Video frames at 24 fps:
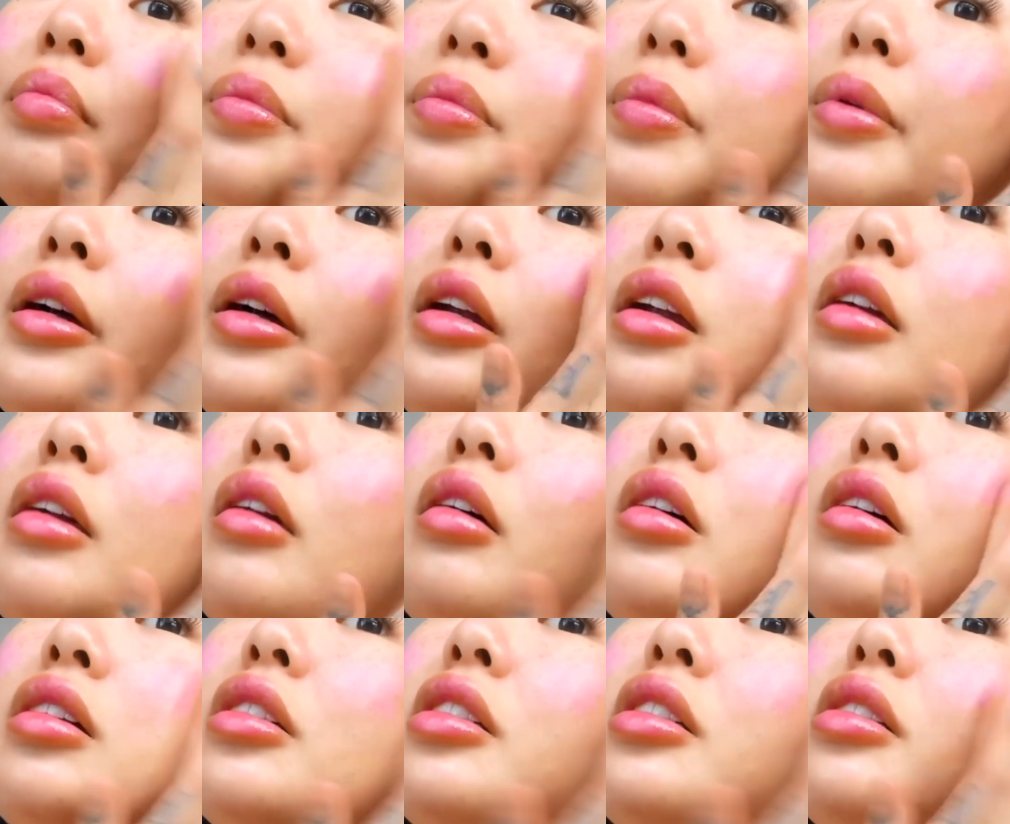but it
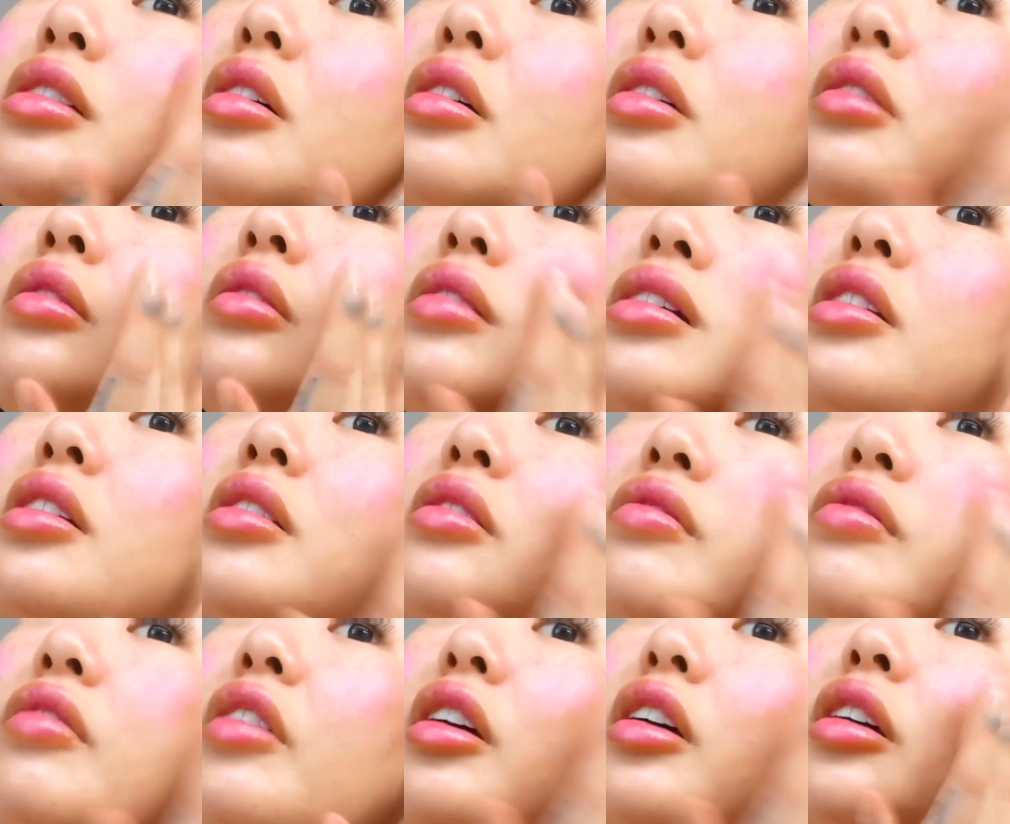also is
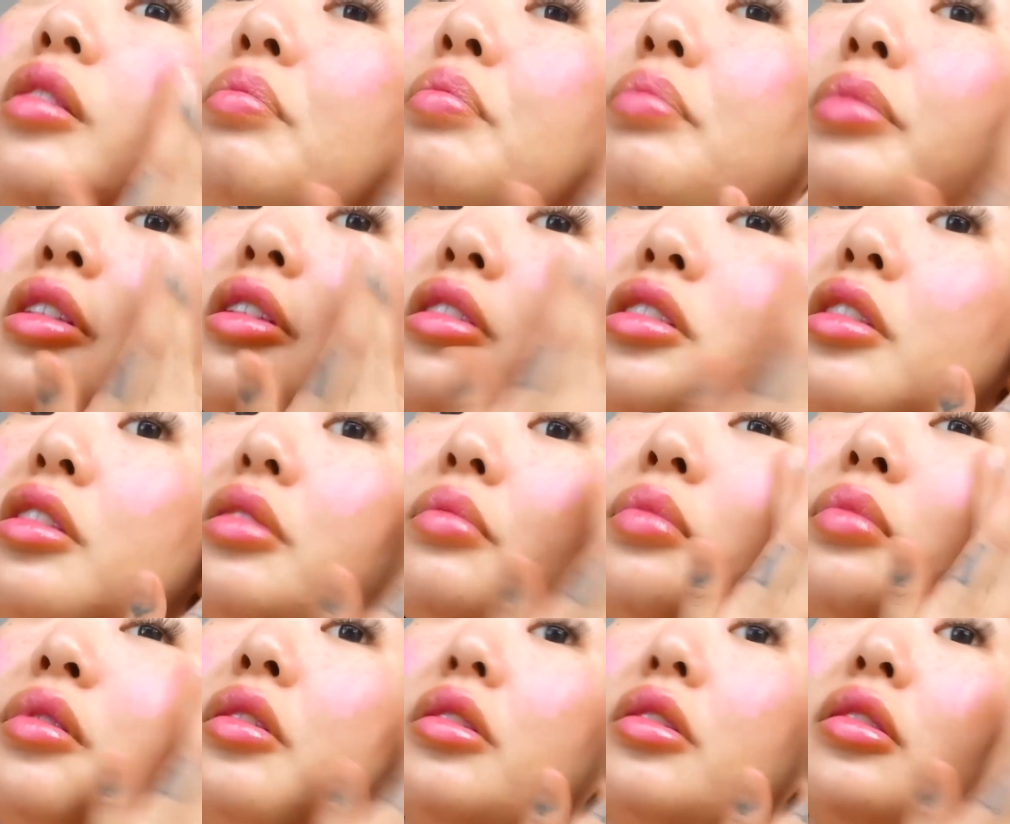very
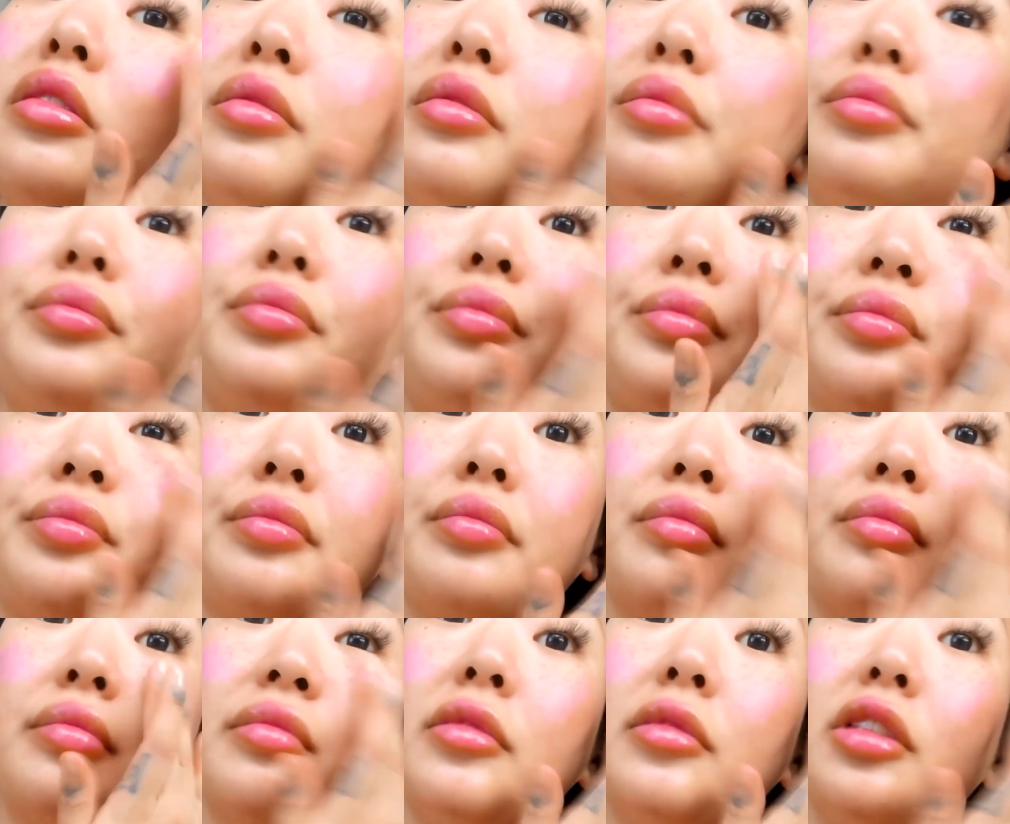buildable,
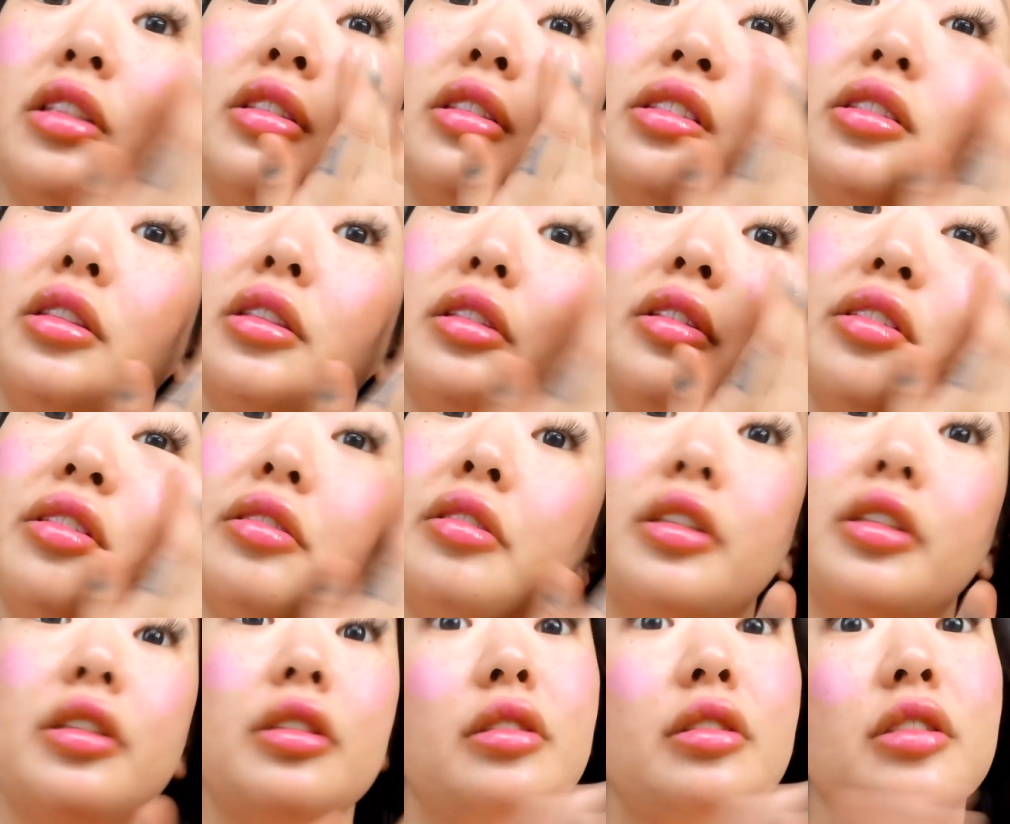so you
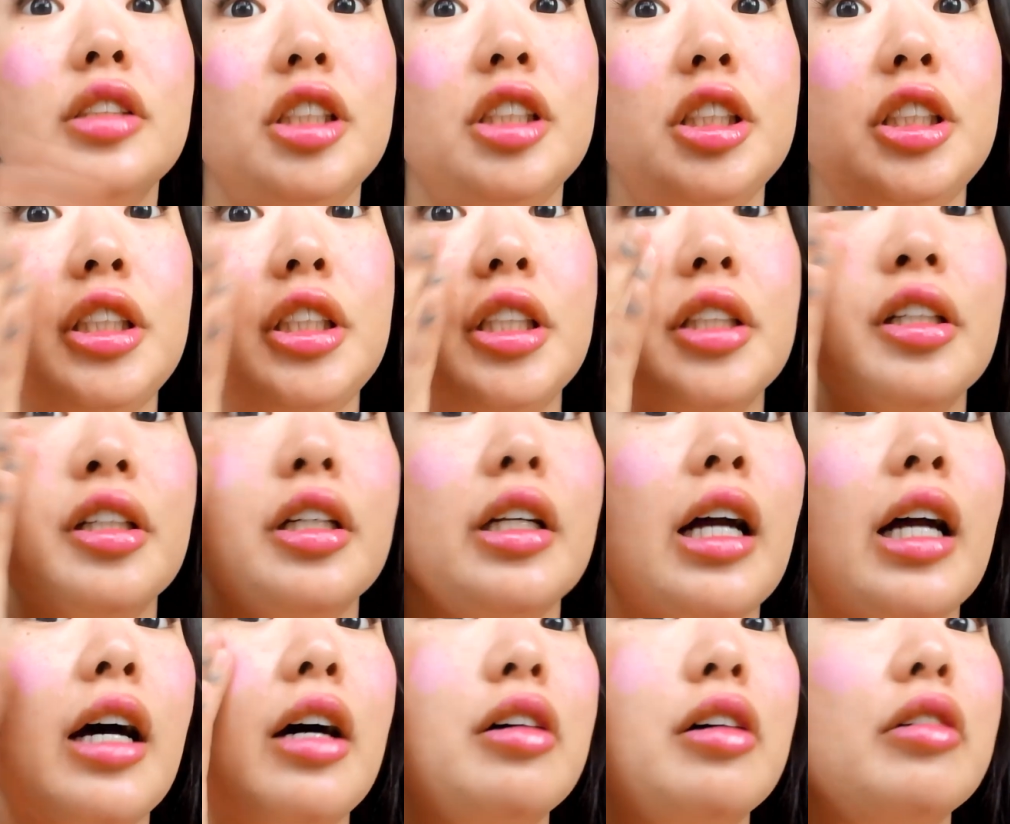can sheer it
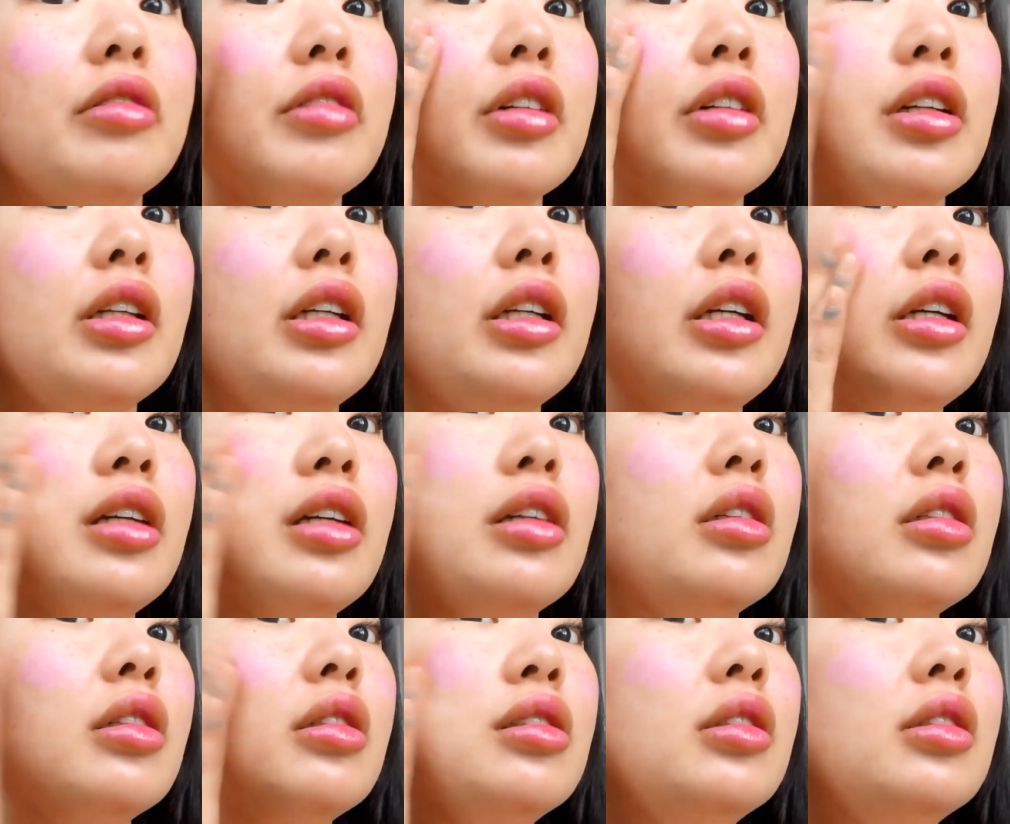out really
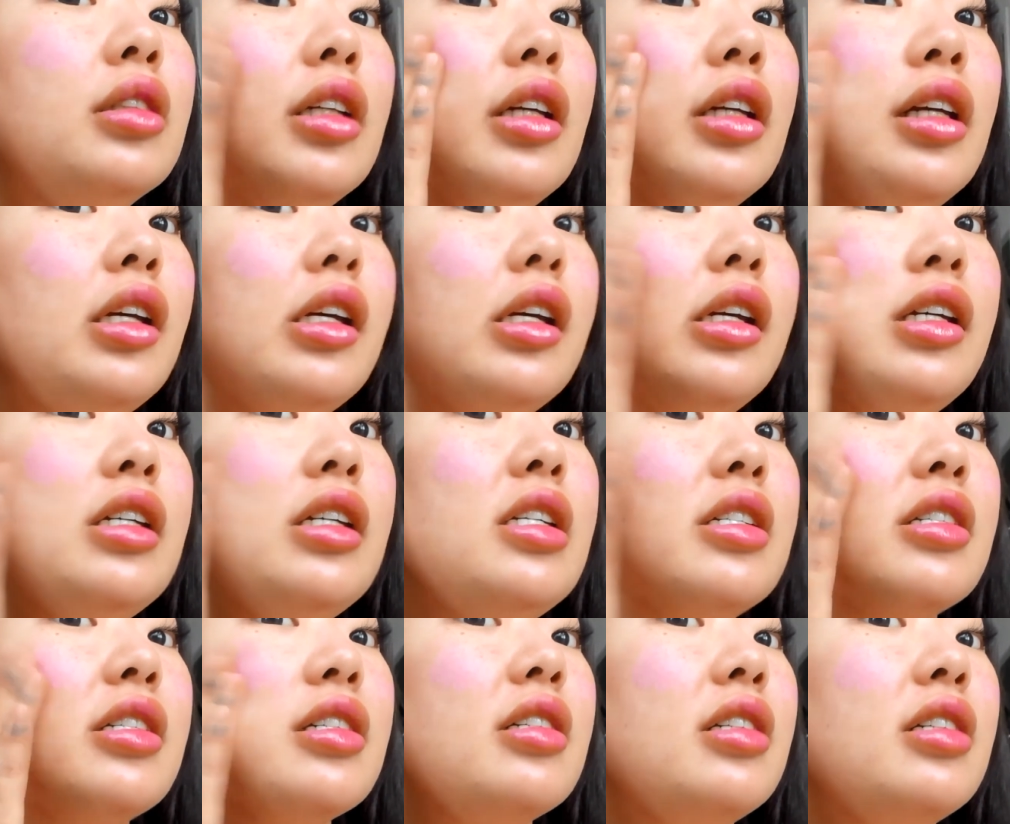
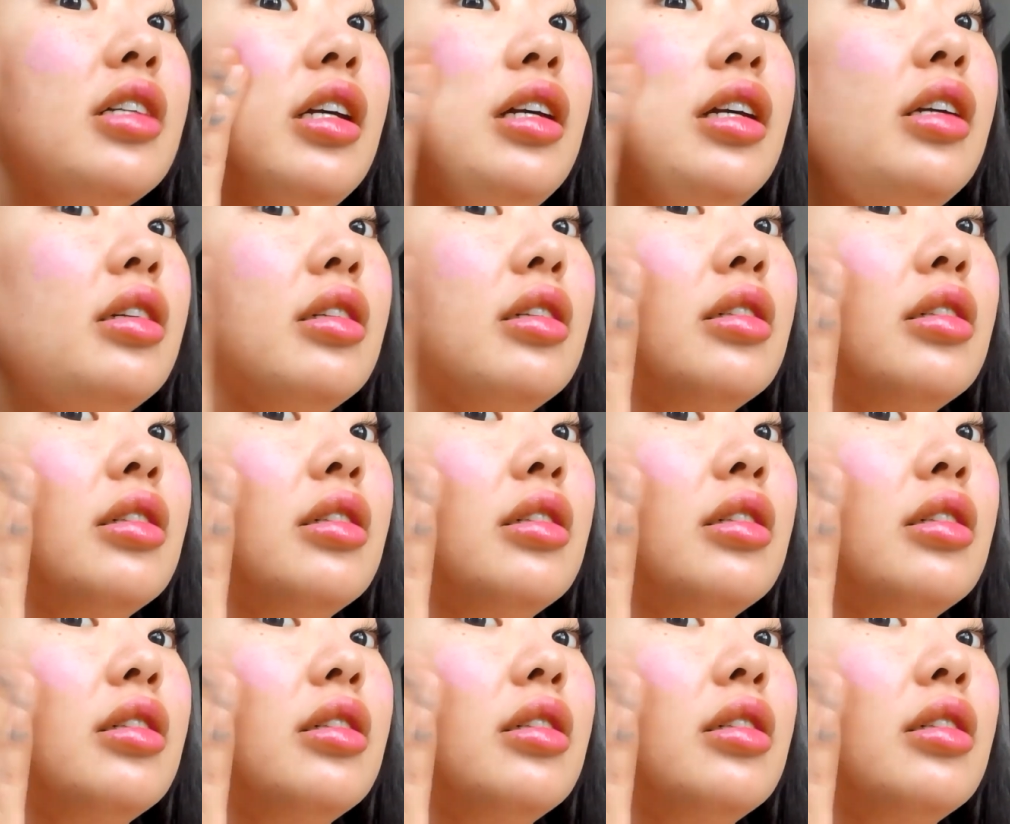easily.